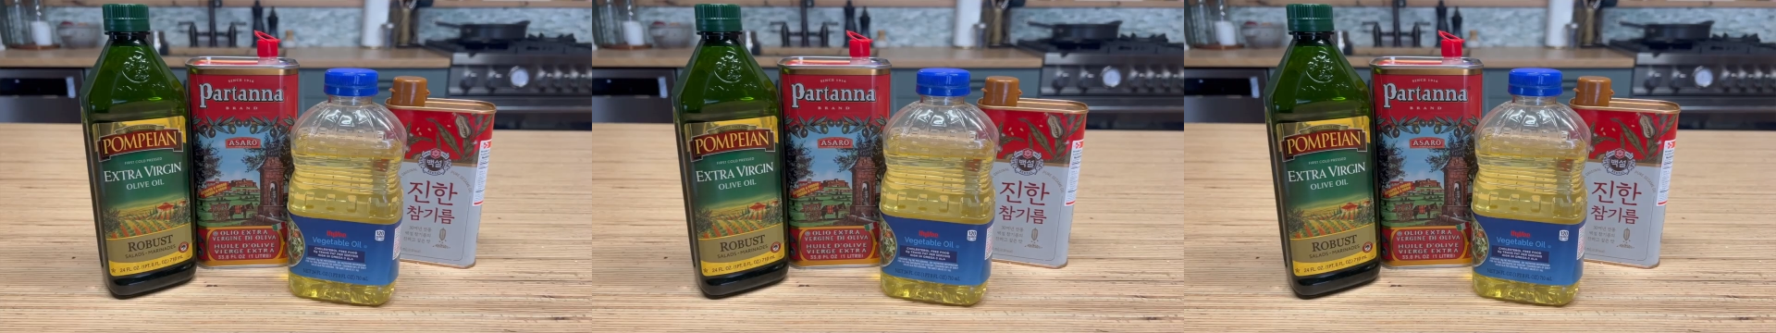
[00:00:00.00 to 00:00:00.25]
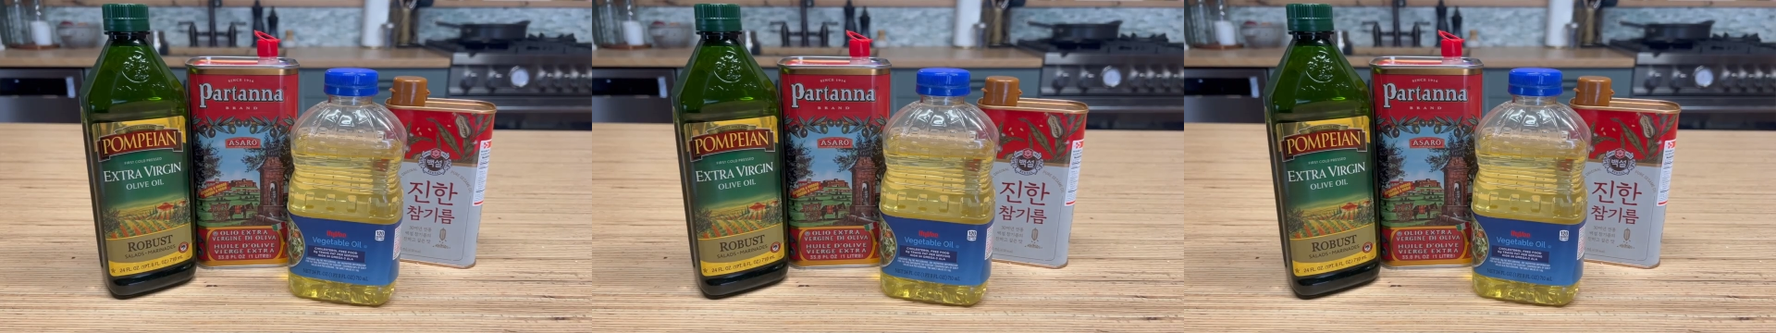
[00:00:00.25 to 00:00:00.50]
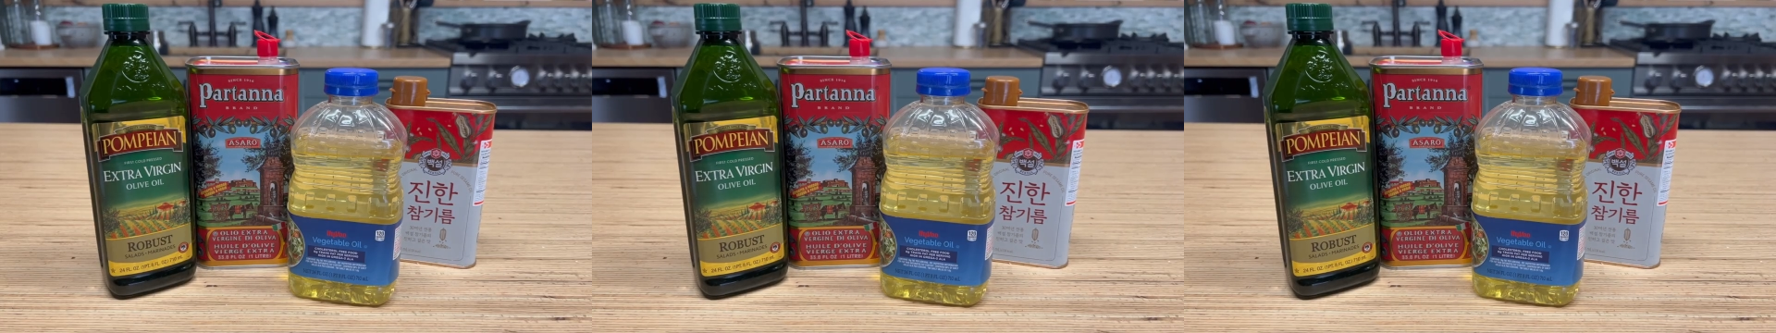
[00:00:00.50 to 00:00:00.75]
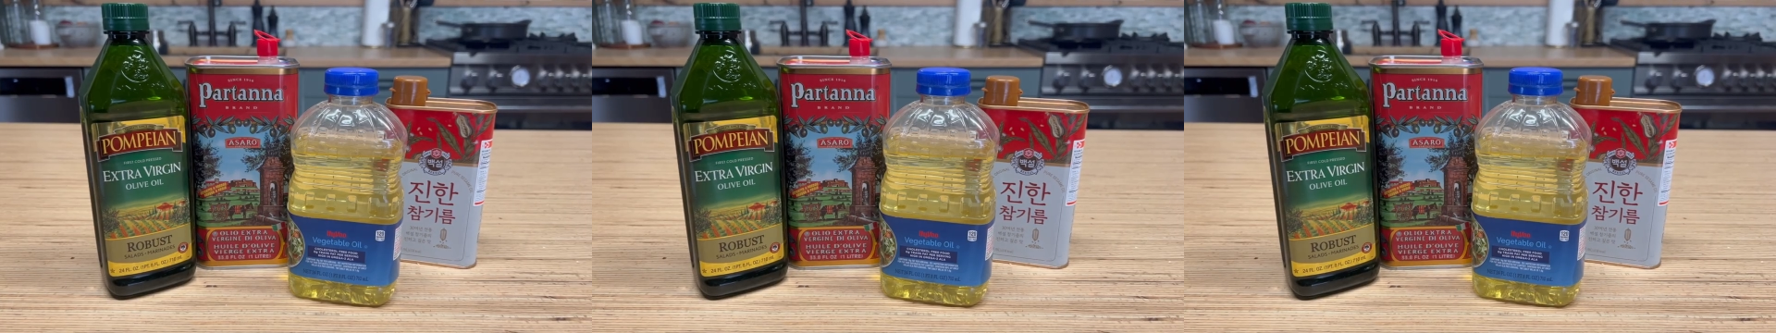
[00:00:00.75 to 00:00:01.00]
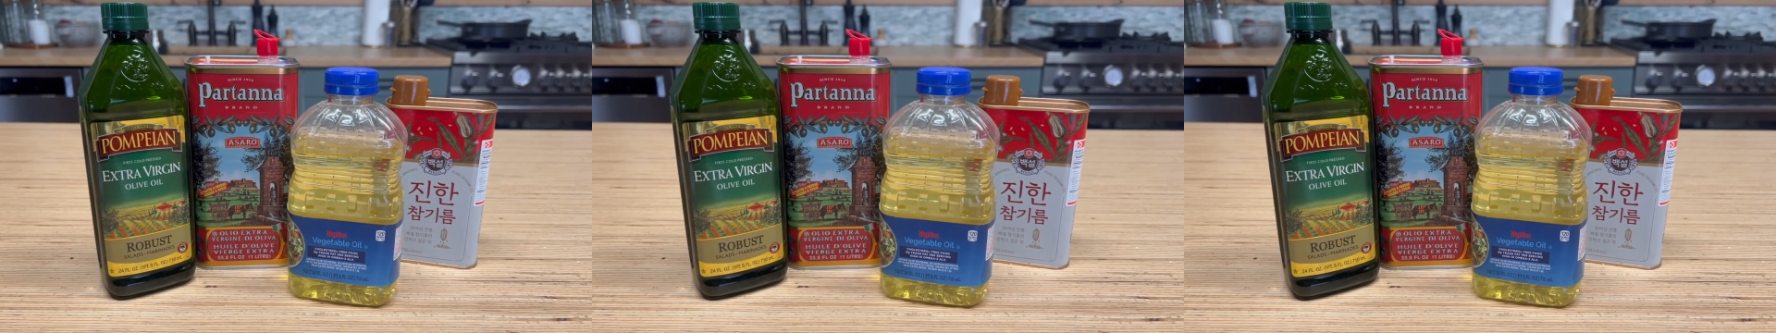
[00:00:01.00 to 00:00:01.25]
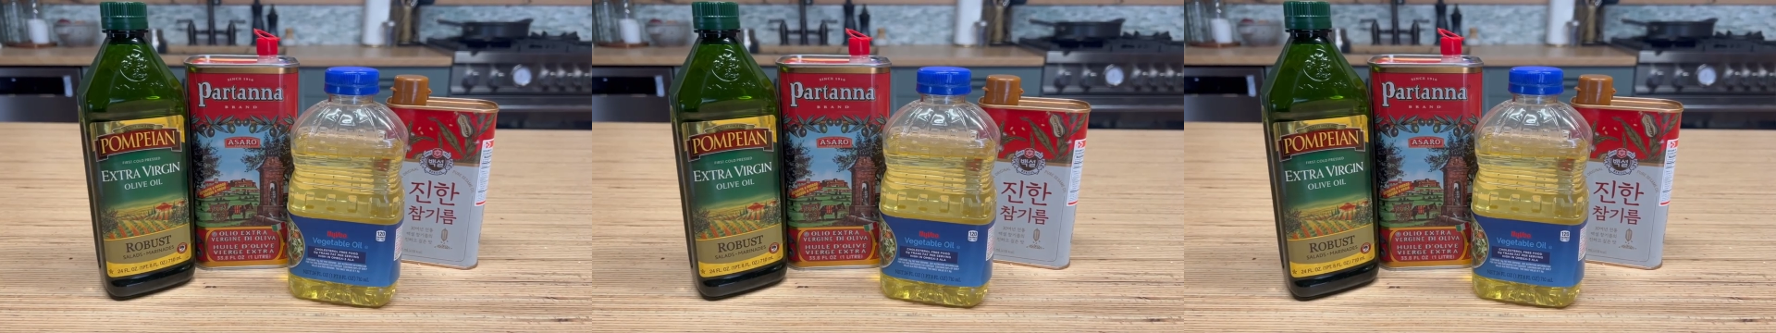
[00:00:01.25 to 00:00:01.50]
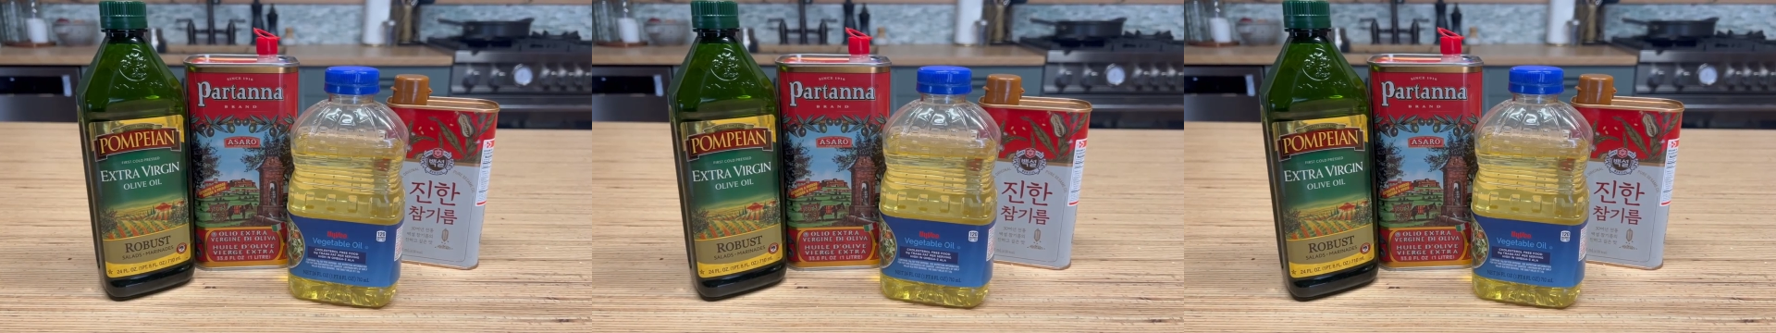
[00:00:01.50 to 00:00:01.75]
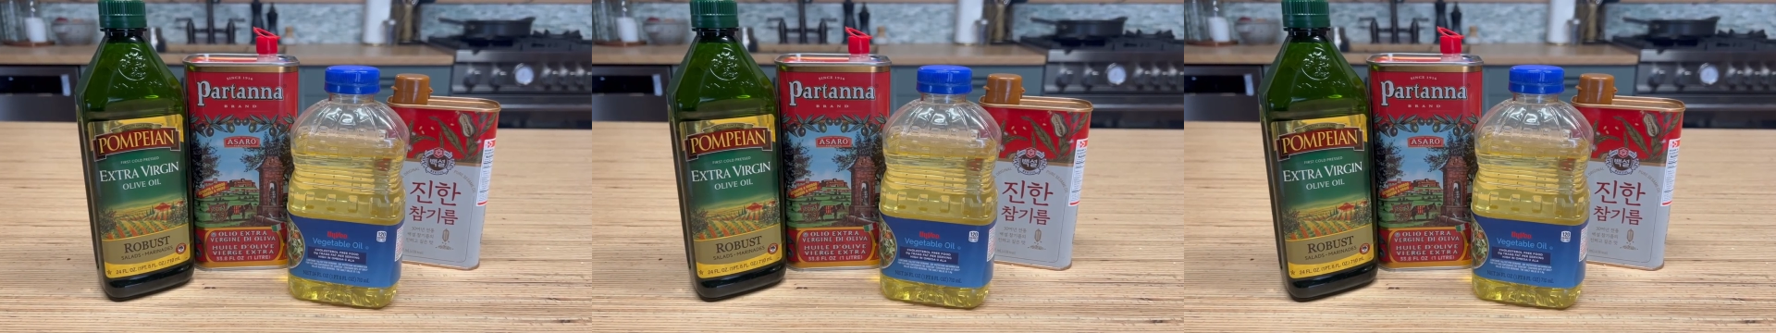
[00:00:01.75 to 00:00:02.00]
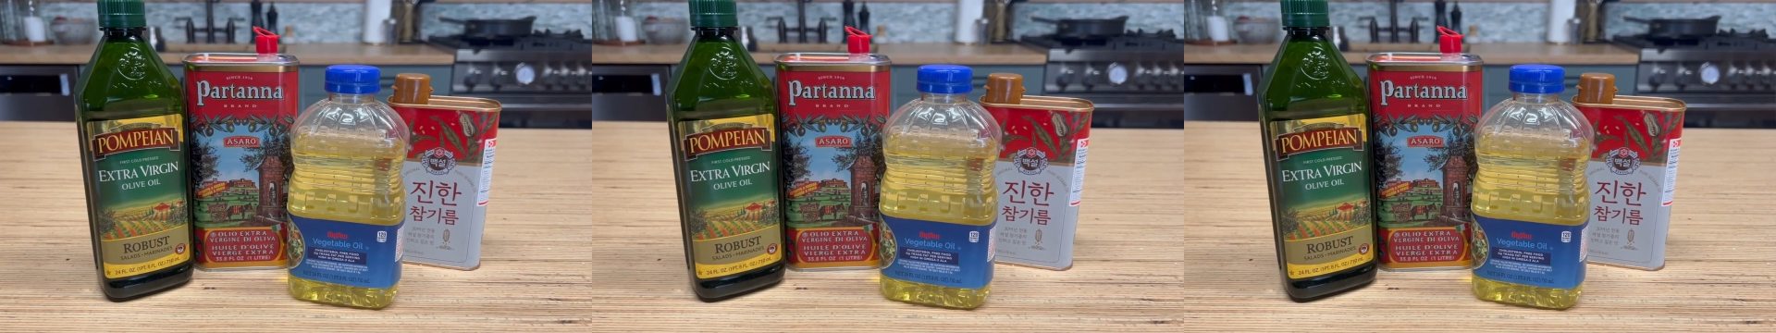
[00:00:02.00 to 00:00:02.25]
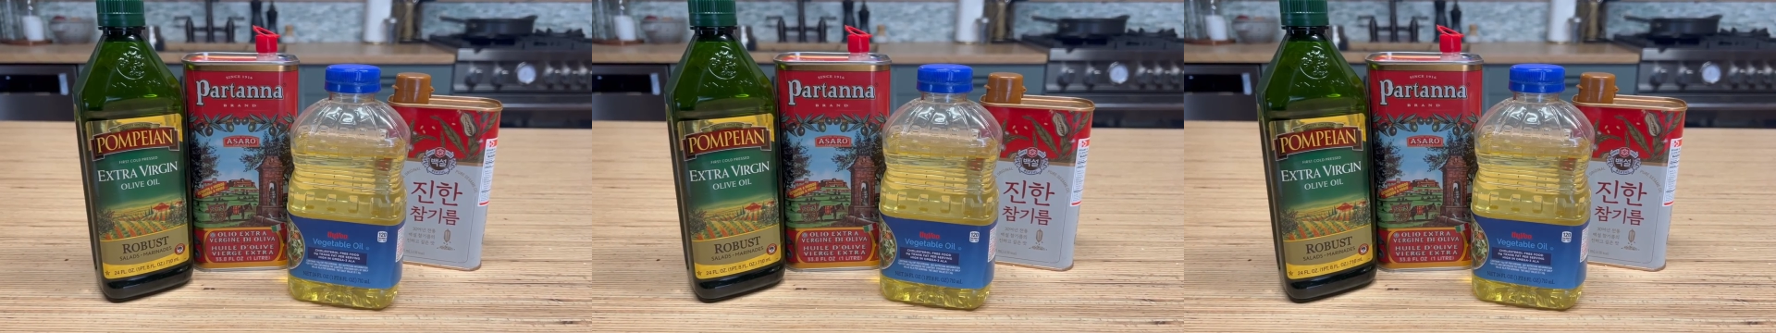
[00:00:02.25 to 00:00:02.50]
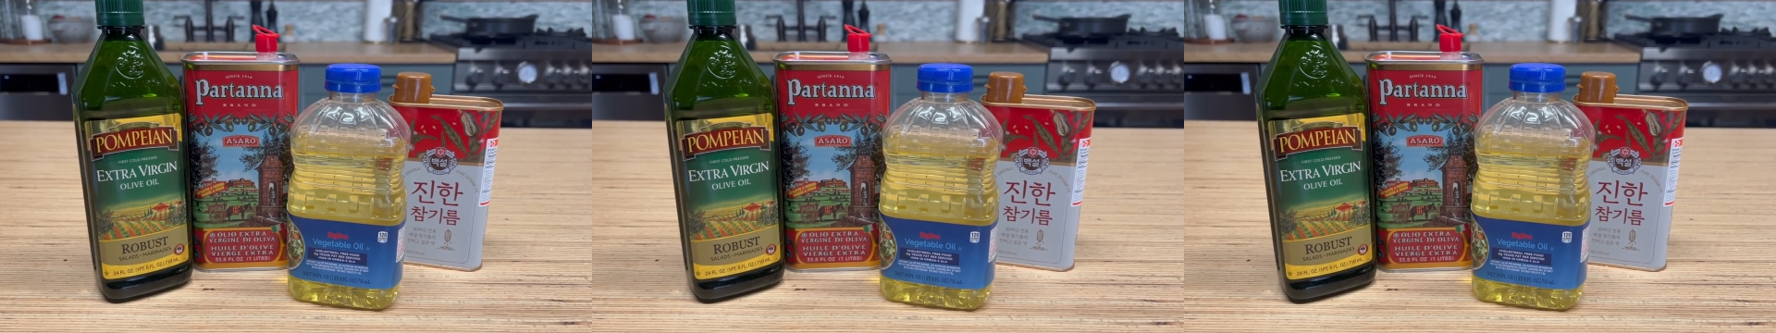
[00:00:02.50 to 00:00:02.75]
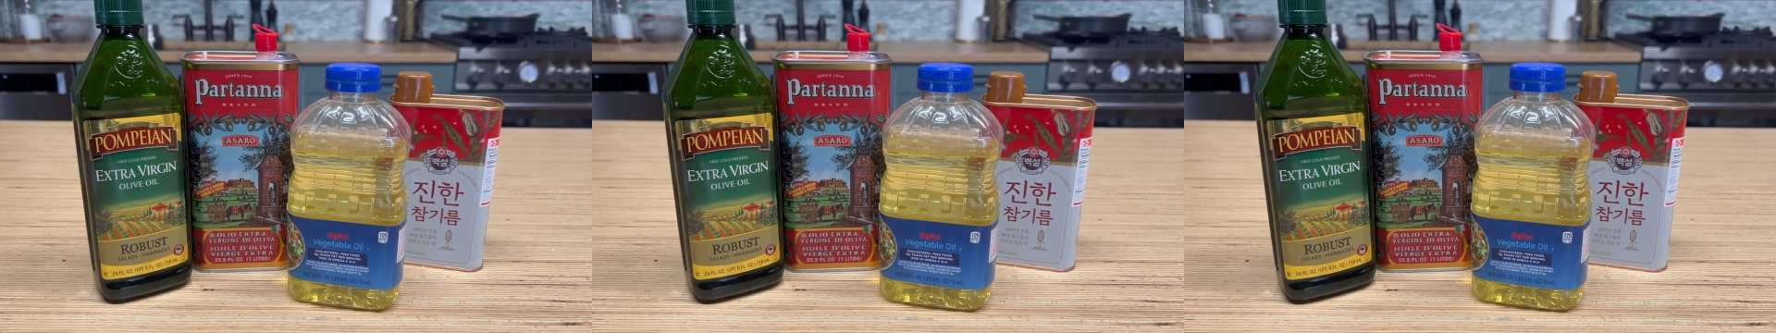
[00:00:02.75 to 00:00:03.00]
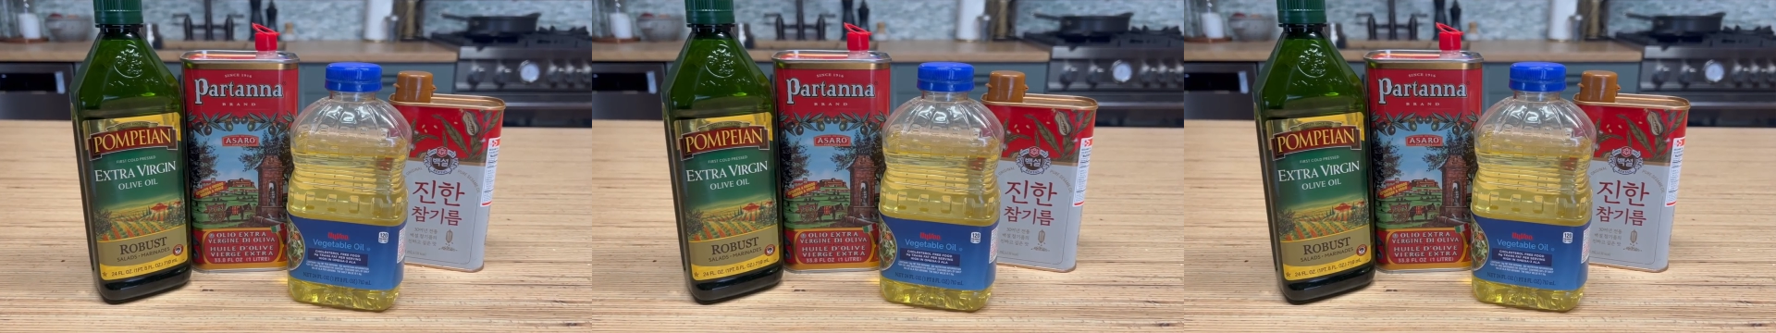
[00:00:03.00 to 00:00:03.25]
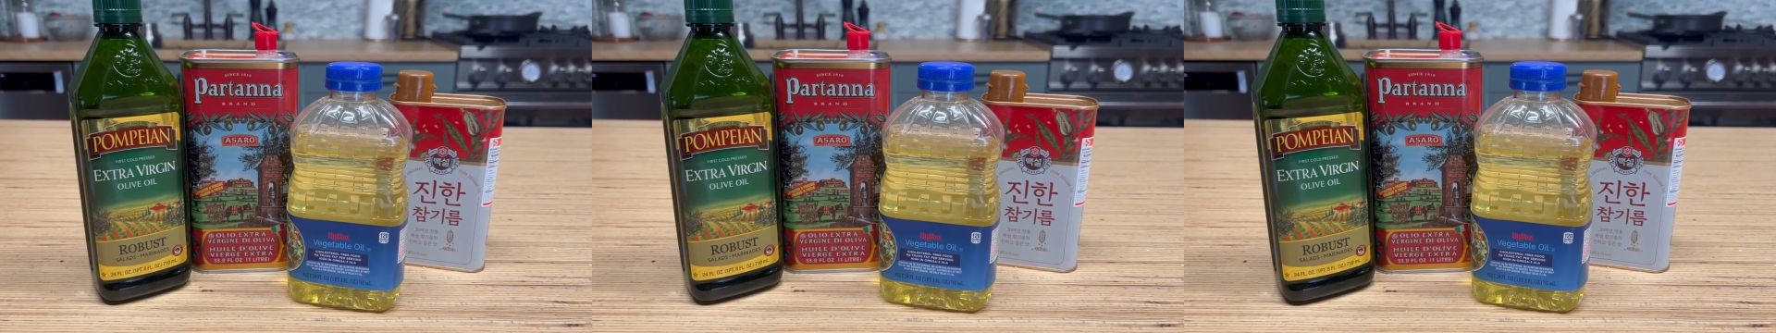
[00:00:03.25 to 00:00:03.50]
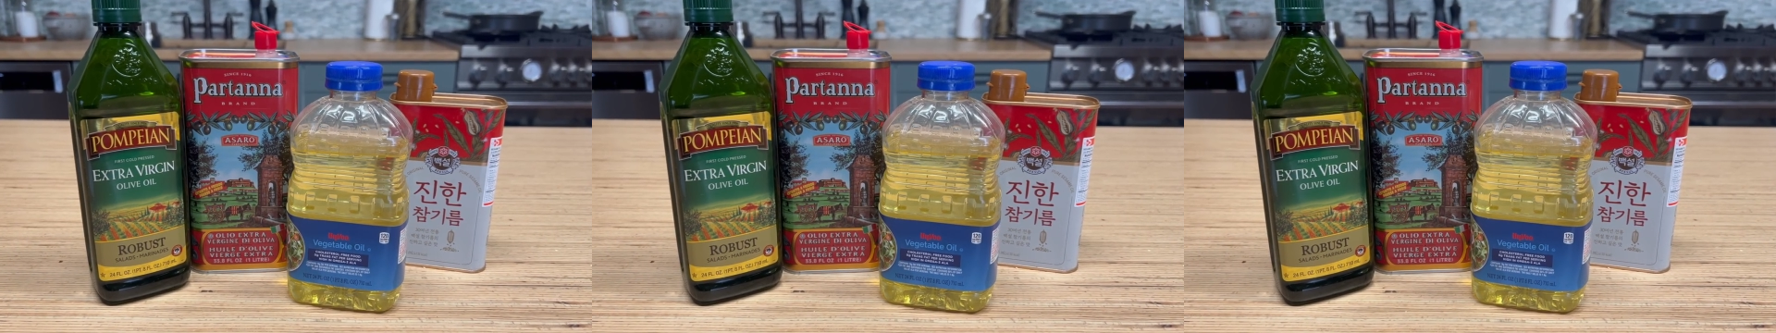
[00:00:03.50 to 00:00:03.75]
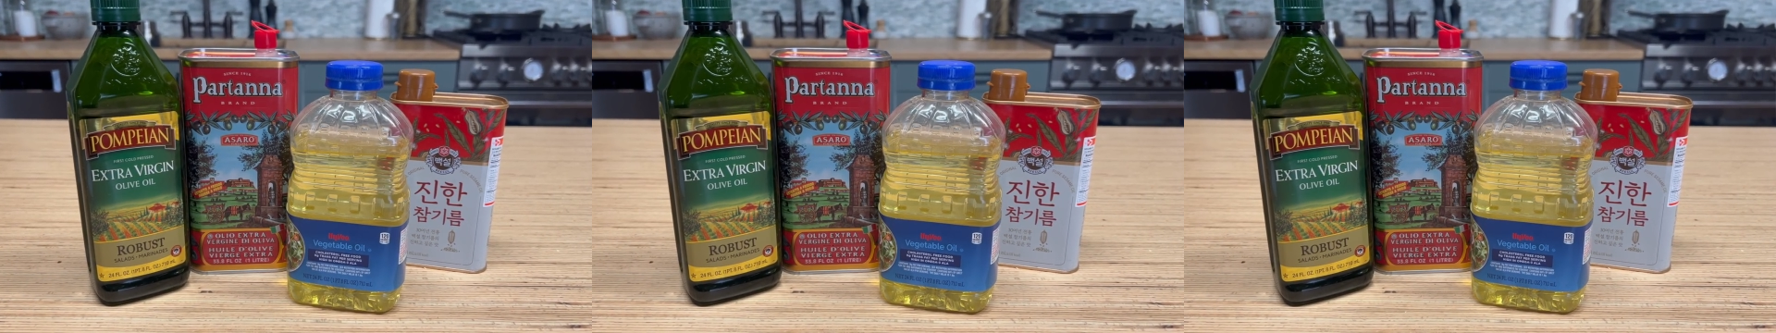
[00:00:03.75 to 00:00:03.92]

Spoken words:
No face is visible, so there are no lips to read.